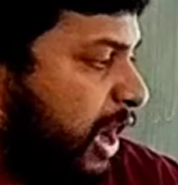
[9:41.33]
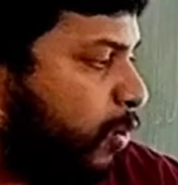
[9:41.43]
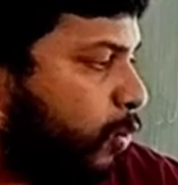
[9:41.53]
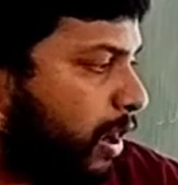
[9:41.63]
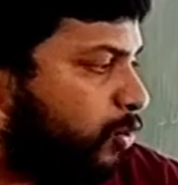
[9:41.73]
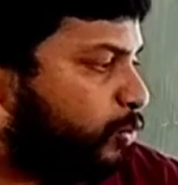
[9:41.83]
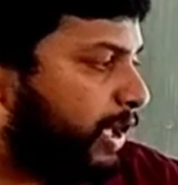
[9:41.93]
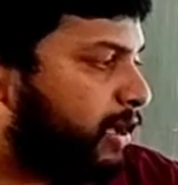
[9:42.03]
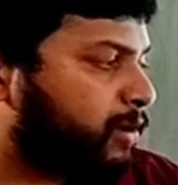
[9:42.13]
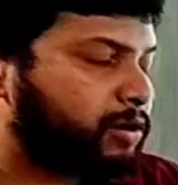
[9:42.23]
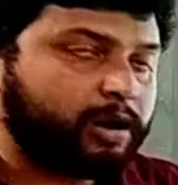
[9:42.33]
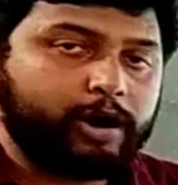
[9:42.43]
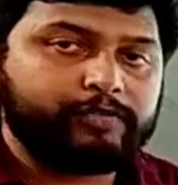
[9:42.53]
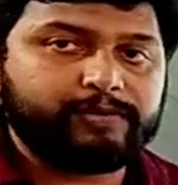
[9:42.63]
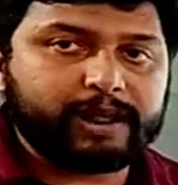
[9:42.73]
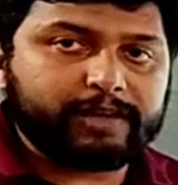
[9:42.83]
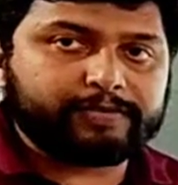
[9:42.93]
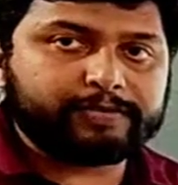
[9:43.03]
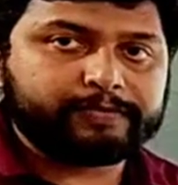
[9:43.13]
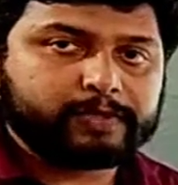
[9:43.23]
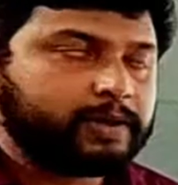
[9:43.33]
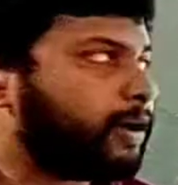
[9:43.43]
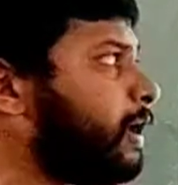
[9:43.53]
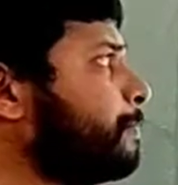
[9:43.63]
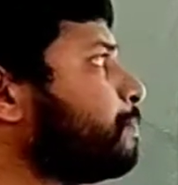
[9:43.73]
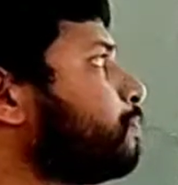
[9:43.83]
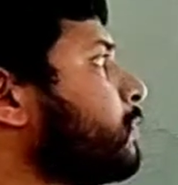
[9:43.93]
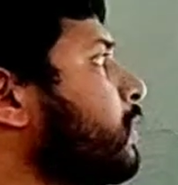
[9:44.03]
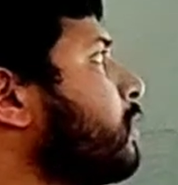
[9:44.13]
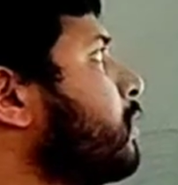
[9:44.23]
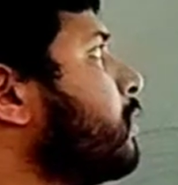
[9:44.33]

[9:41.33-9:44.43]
1 week of leave. Okay,